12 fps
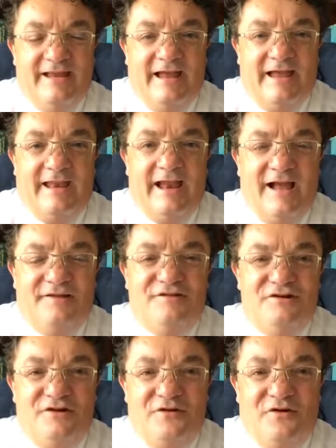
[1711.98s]
And I
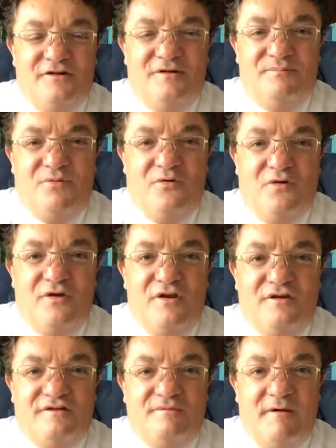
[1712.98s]
ask you, Lord, to pour
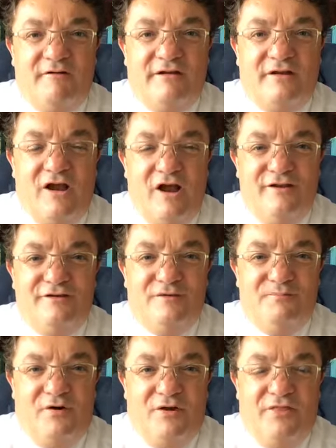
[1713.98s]
your Spirit out
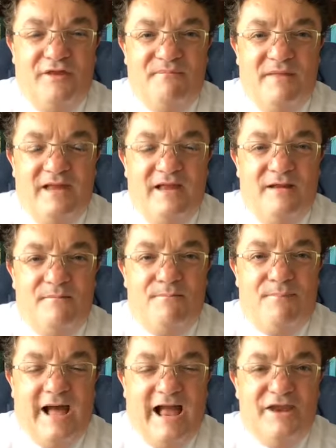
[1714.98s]
upon them
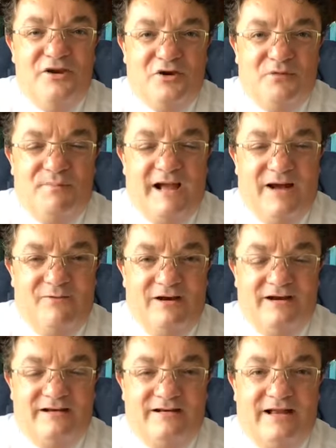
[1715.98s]
by your
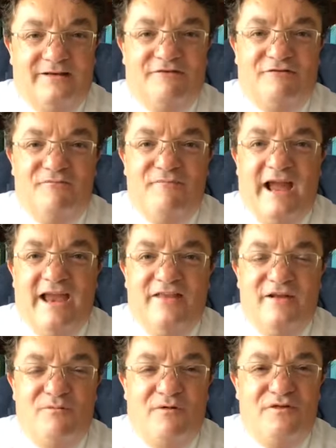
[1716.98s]
power and to remind
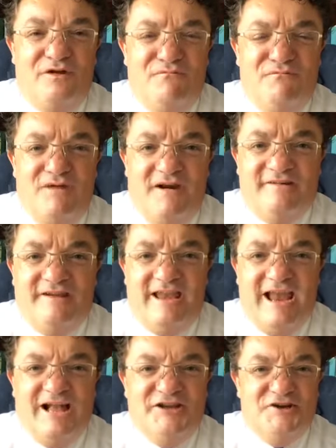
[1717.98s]
them of your
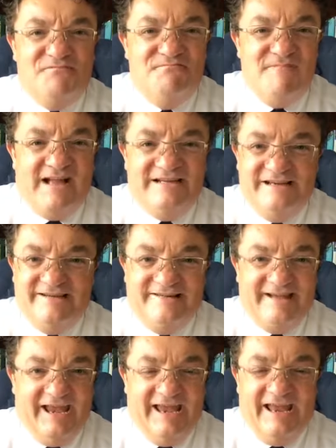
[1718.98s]
mercy and your
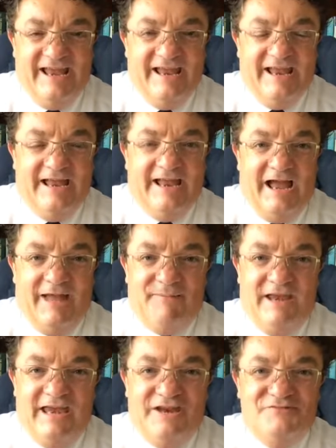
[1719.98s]
majesty. And
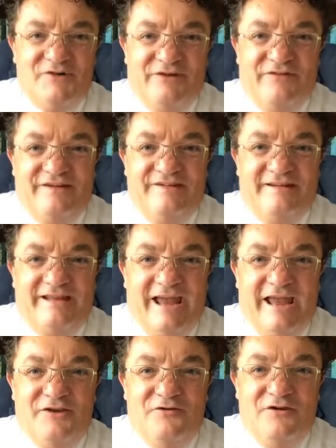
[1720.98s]
may each one of us
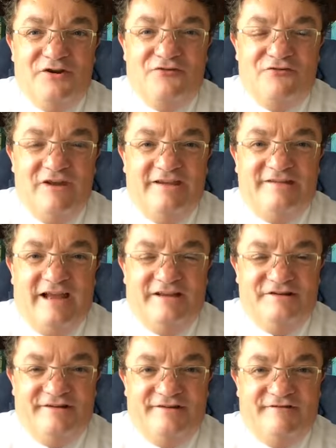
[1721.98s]
today know your grace and
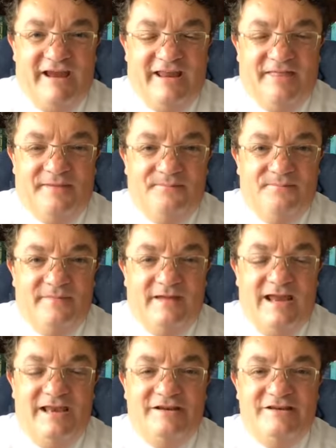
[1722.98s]
your strength.
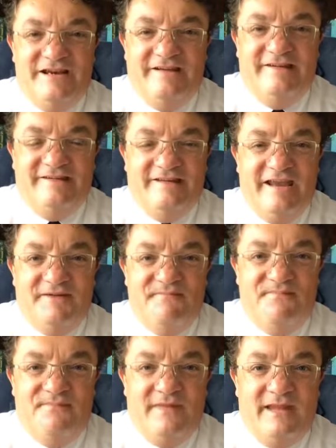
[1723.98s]
In Jesus'
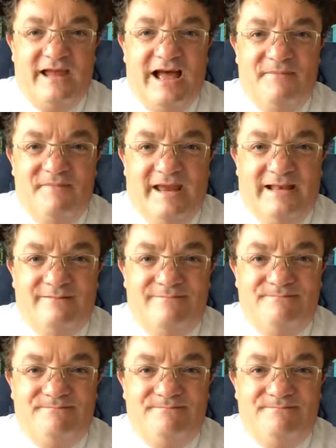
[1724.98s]
name, amen.